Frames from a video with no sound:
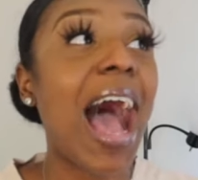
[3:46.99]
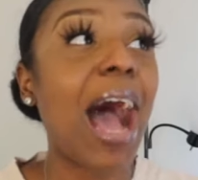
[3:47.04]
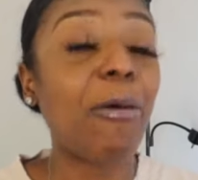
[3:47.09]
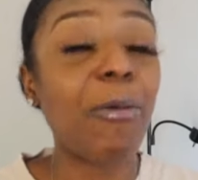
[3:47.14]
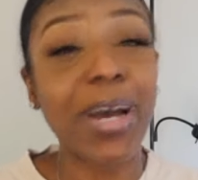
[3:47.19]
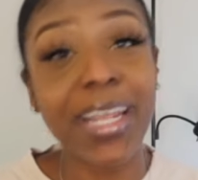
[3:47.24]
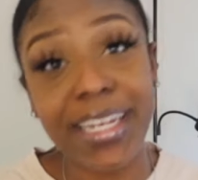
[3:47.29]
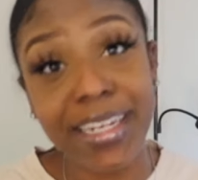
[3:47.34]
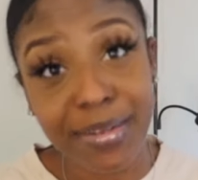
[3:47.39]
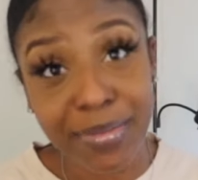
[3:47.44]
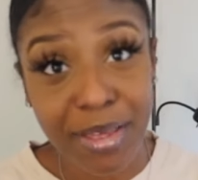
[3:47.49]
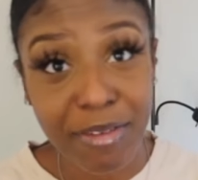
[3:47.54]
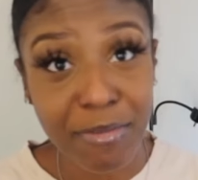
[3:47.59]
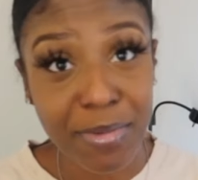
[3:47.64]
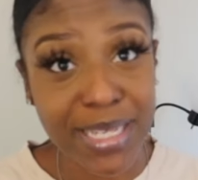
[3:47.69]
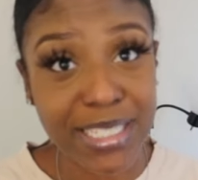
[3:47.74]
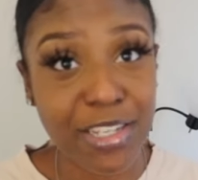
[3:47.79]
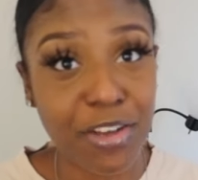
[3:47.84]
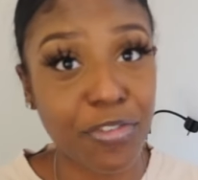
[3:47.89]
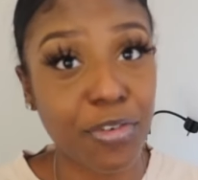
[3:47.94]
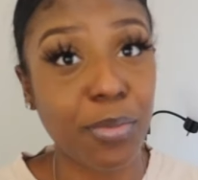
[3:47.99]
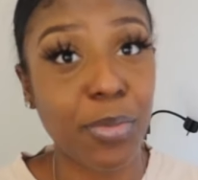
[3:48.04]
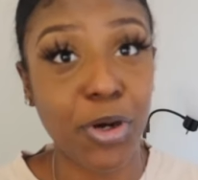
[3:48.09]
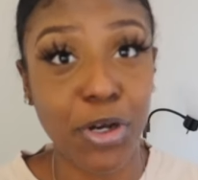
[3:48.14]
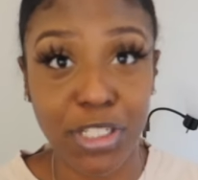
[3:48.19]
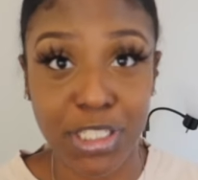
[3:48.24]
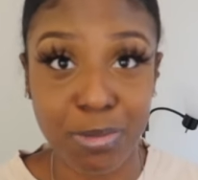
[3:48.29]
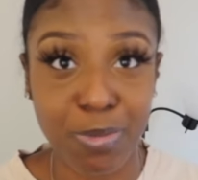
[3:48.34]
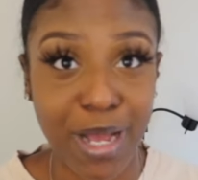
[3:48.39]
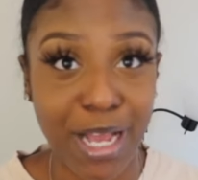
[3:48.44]
I wound up giving myself a
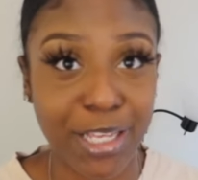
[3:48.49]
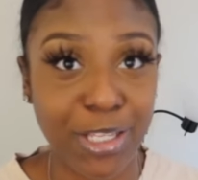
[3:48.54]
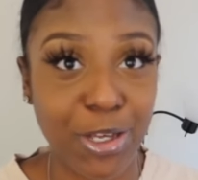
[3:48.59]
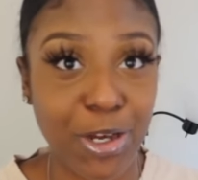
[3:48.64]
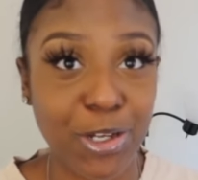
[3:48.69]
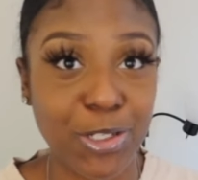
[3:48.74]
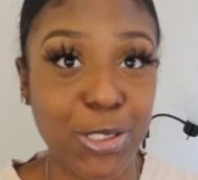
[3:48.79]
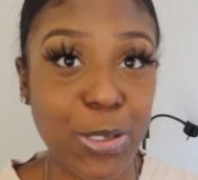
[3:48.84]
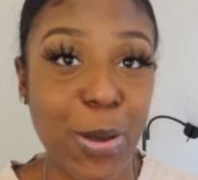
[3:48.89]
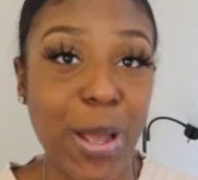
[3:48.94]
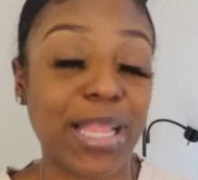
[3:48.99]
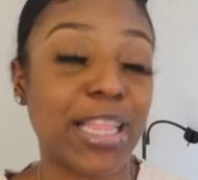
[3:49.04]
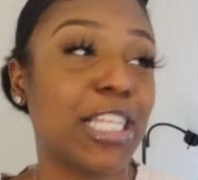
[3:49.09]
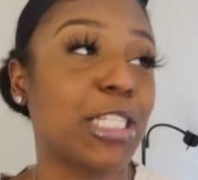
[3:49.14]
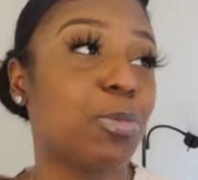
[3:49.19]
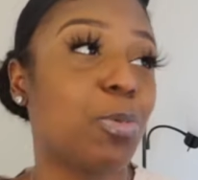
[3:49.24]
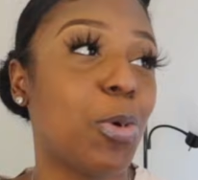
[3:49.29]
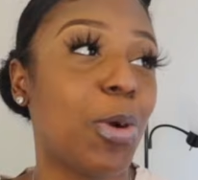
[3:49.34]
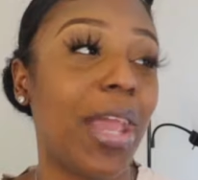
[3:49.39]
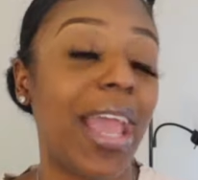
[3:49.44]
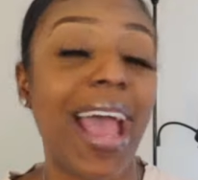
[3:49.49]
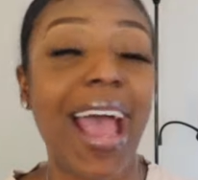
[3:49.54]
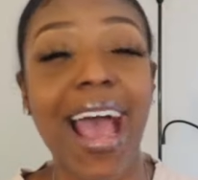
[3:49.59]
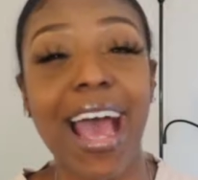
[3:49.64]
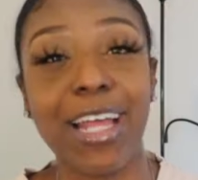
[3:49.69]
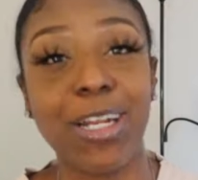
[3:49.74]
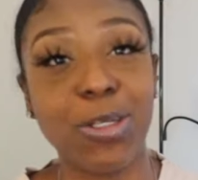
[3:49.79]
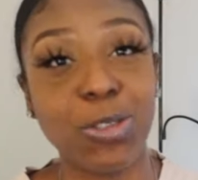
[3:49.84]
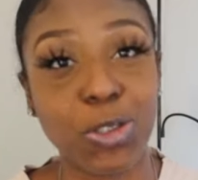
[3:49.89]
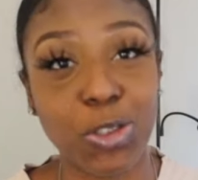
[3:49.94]
bald spot, y'all. So at this point I
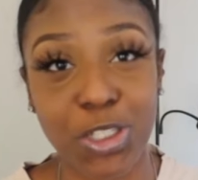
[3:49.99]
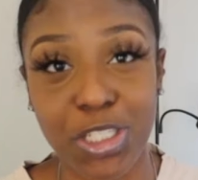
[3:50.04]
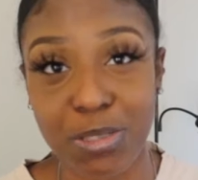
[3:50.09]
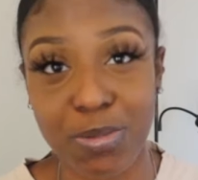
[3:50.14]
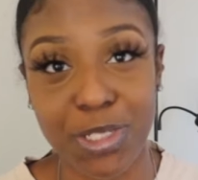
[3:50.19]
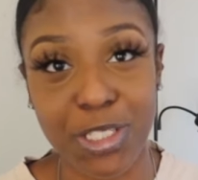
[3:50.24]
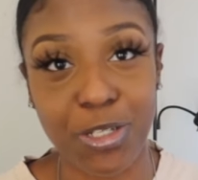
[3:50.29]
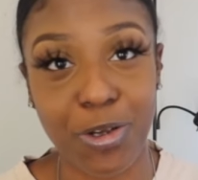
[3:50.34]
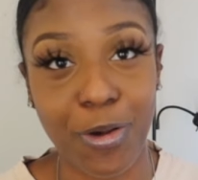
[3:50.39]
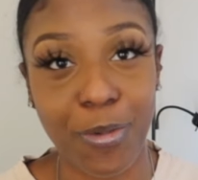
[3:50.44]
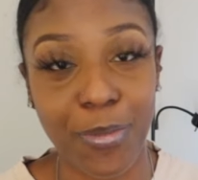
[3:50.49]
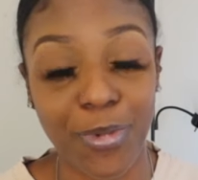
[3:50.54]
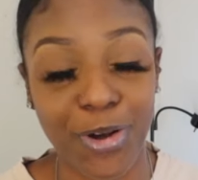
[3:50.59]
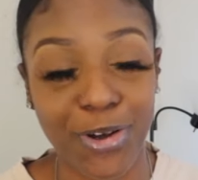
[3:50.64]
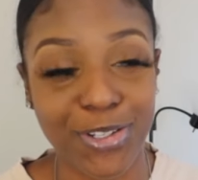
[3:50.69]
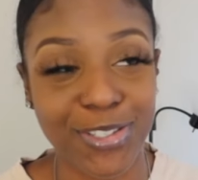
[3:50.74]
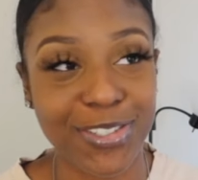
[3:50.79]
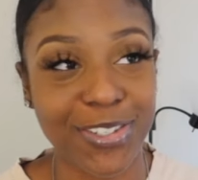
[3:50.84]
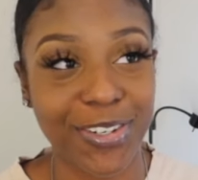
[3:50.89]
had no choice but to go bald.